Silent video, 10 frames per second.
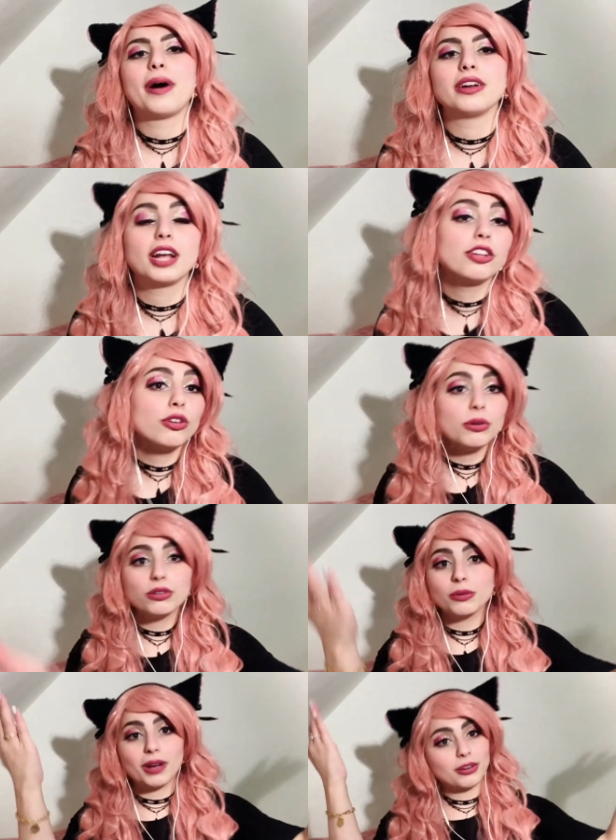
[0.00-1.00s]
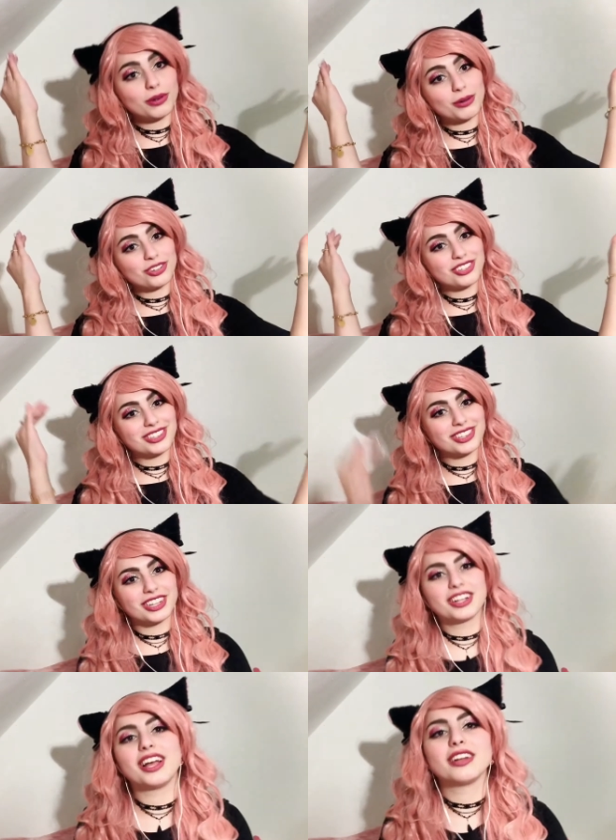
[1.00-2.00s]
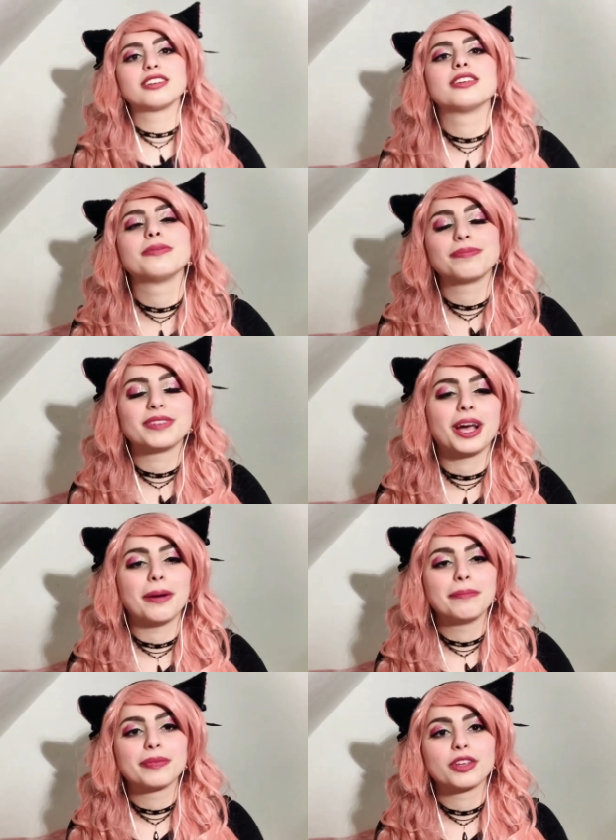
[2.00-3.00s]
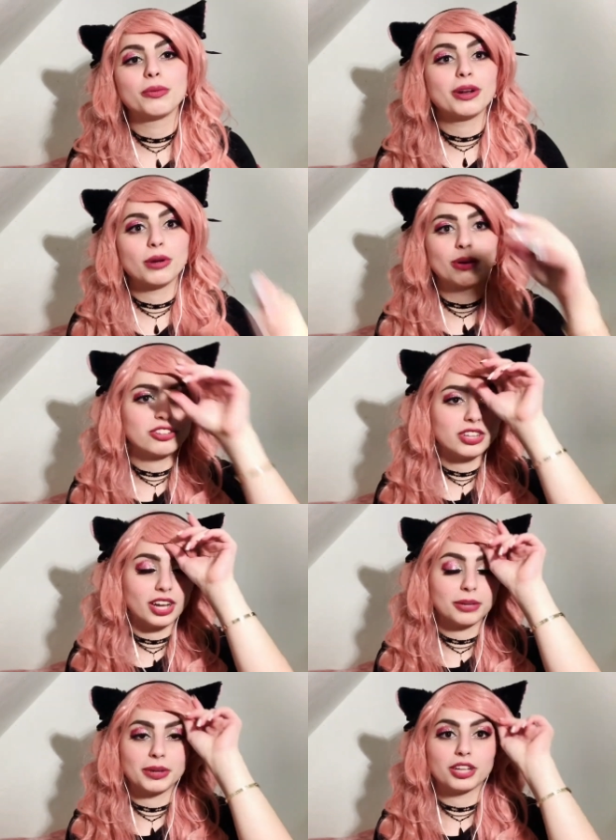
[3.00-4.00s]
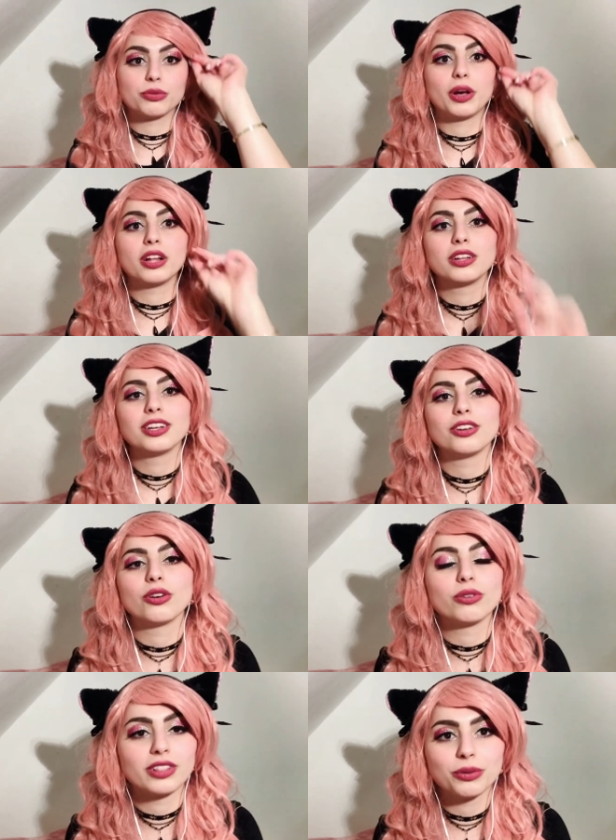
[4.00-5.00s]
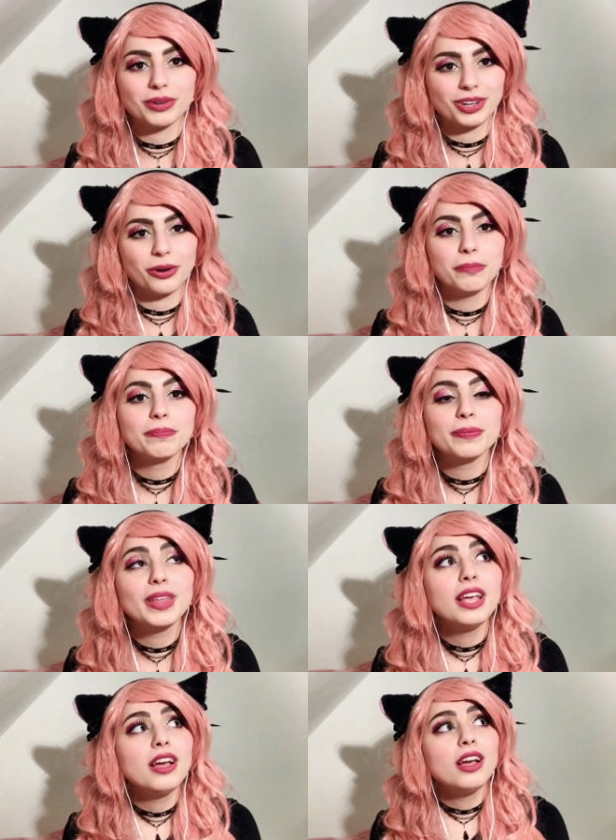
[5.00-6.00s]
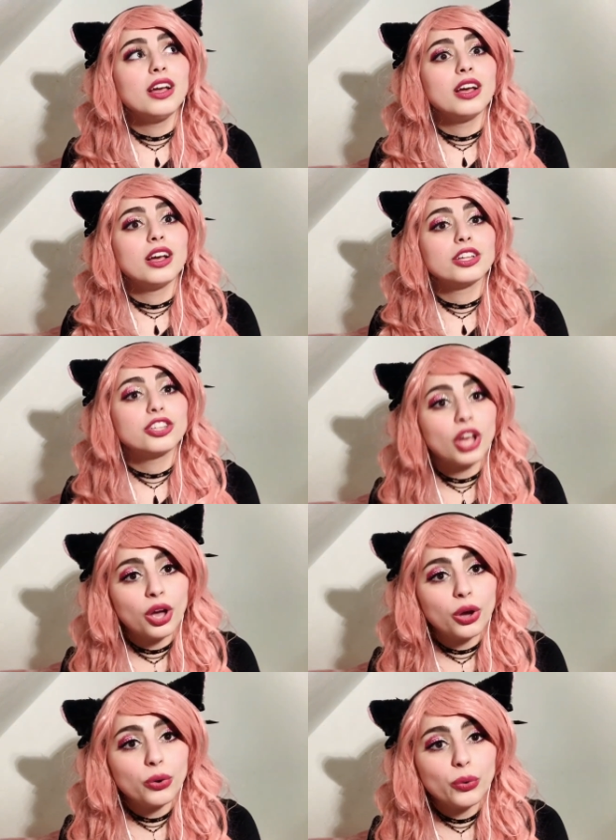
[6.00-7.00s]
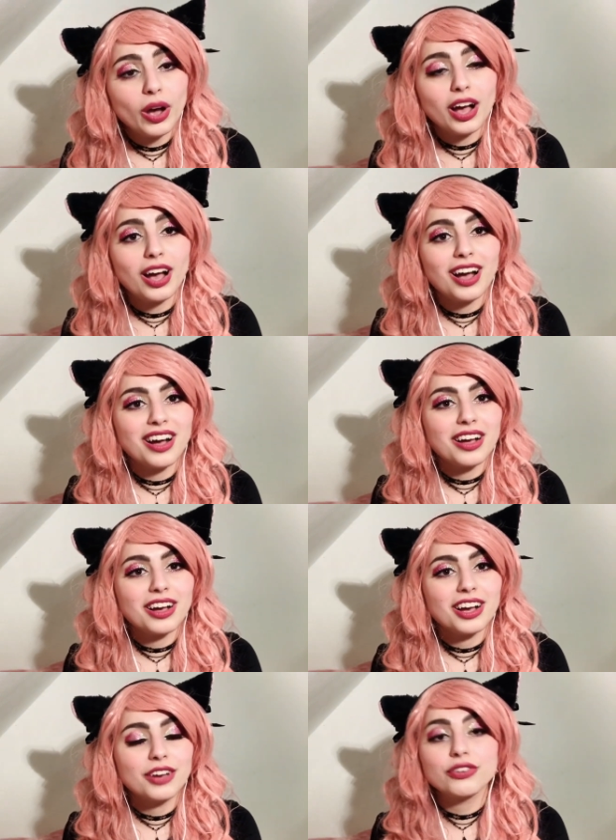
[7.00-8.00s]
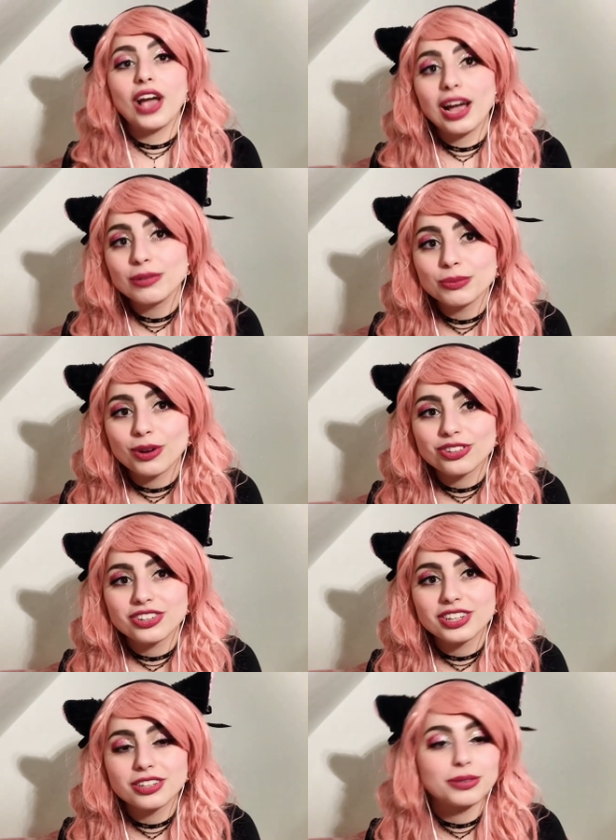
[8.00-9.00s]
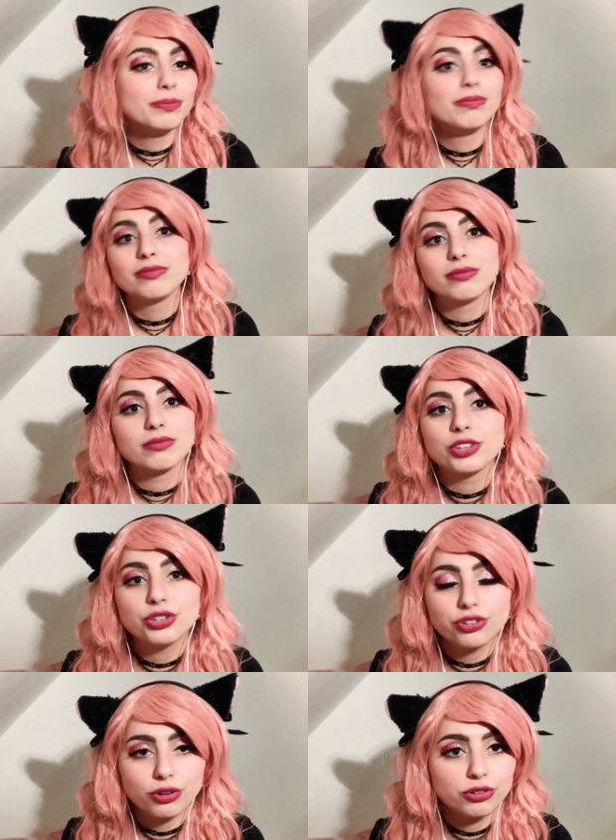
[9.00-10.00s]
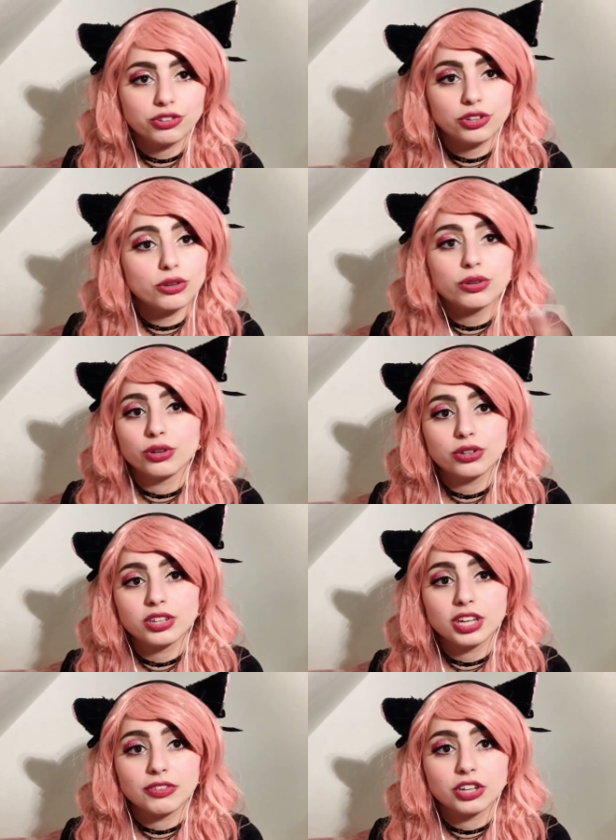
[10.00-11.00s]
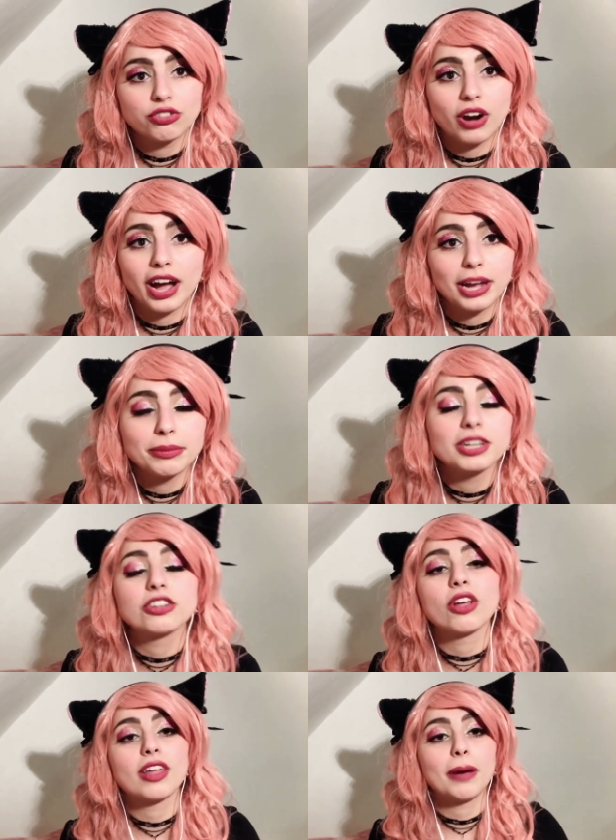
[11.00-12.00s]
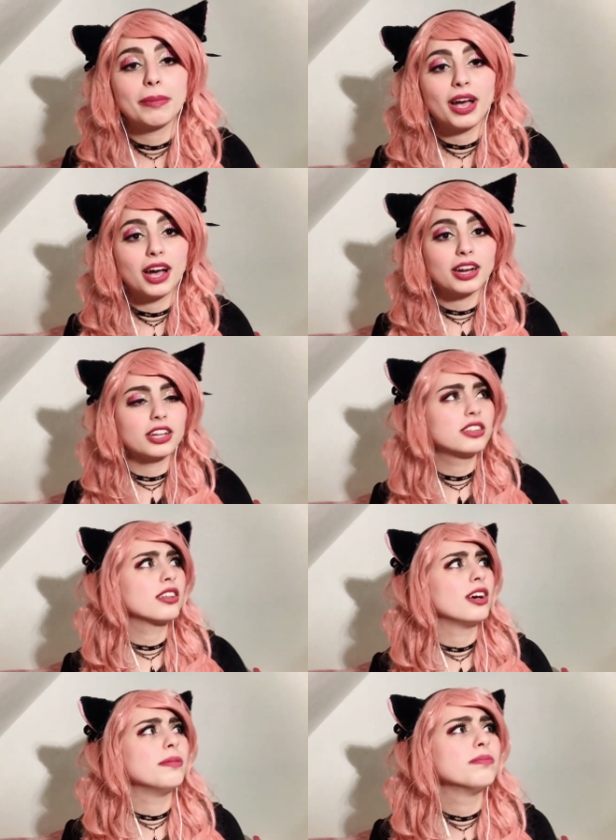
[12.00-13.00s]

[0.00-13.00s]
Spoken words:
But yeah, so you might want to watch it still, and yeah, you might want to watch the anime as well, not only that video. So if you haven't watched it, you could give it a try. I mean, it's not that bad. It's